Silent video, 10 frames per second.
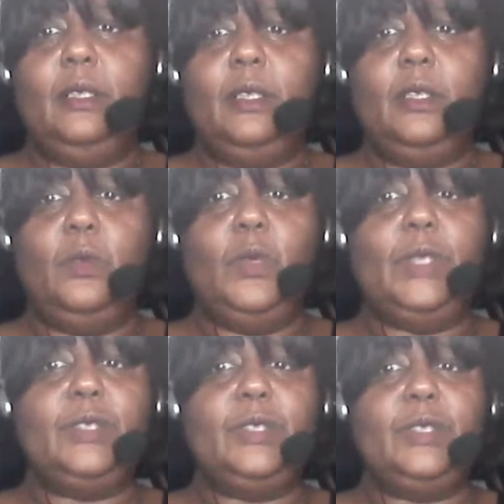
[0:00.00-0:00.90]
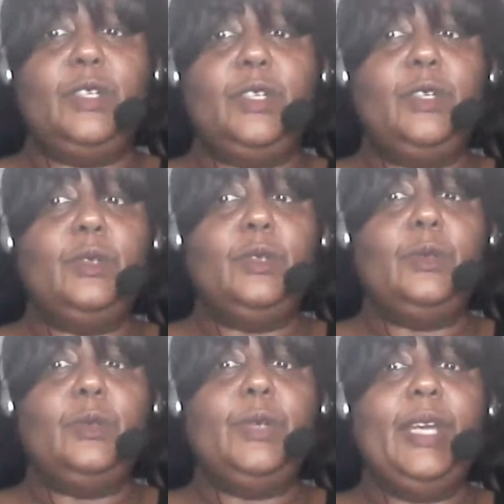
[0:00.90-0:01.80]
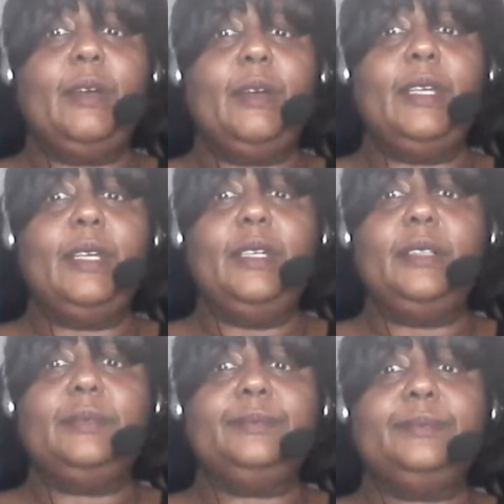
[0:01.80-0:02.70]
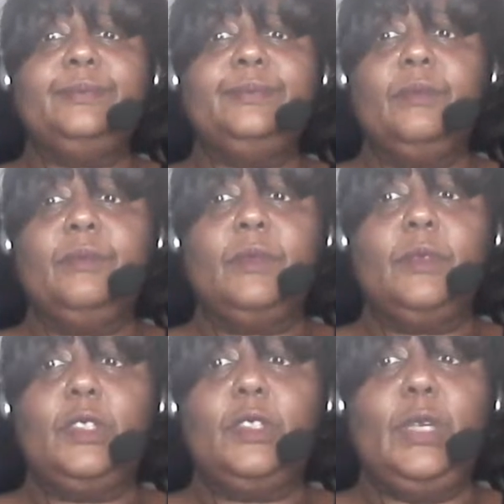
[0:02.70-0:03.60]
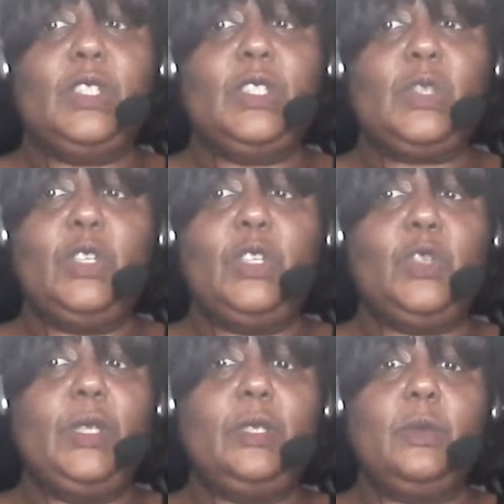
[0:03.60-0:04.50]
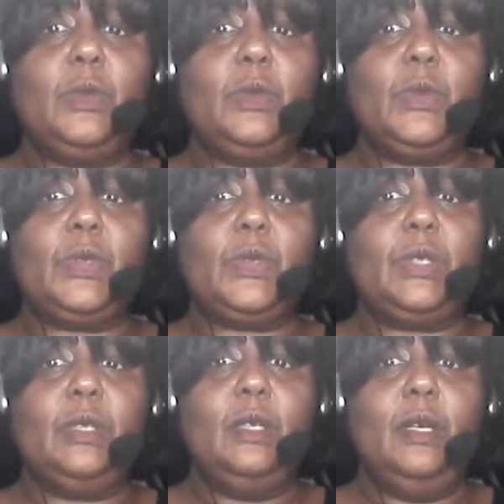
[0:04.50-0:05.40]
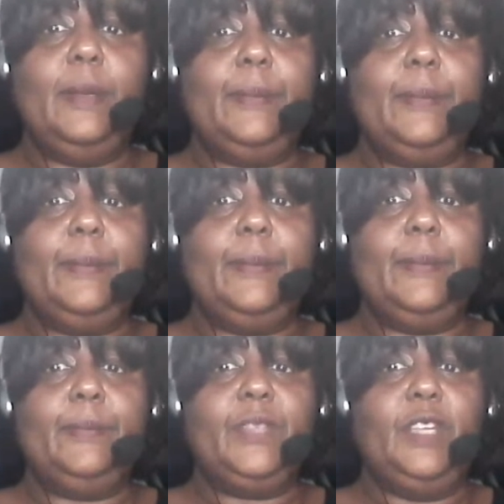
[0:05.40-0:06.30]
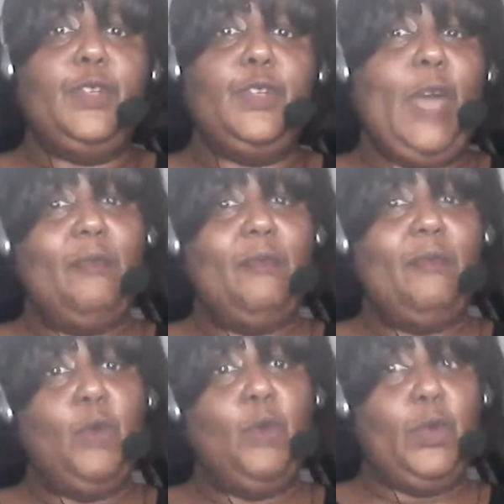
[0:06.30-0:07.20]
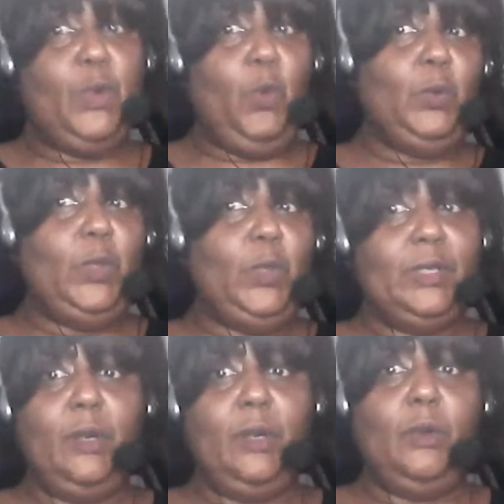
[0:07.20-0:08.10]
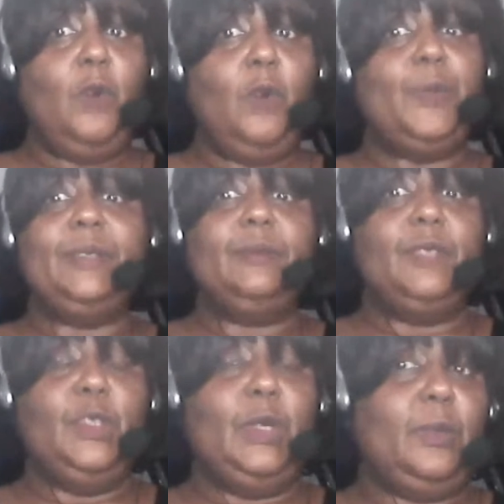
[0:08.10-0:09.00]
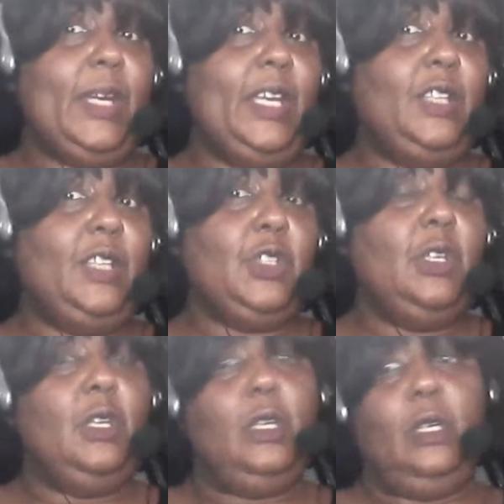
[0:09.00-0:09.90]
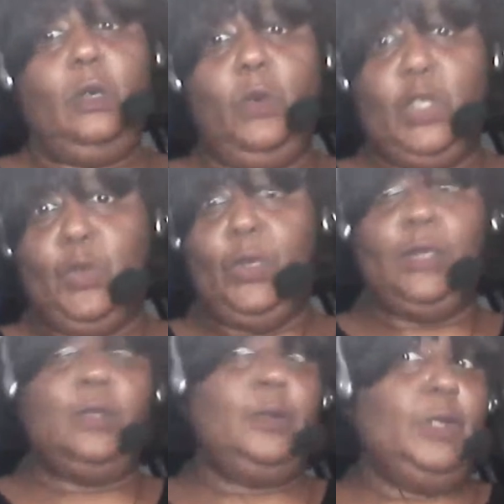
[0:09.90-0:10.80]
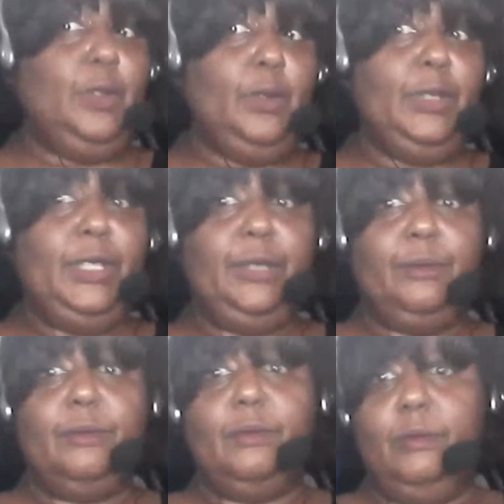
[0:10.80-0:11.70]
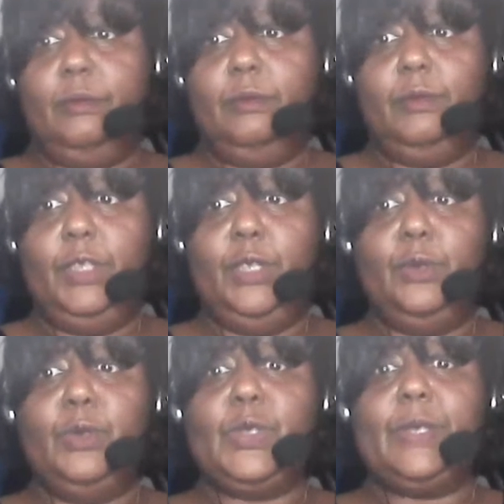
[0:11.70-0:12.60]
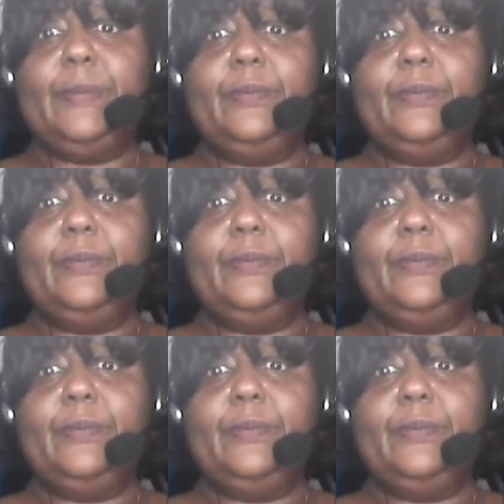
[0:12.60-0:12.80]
Your window area, you can switch windows. If you have more than one window open, you can arrange which window you're going to use.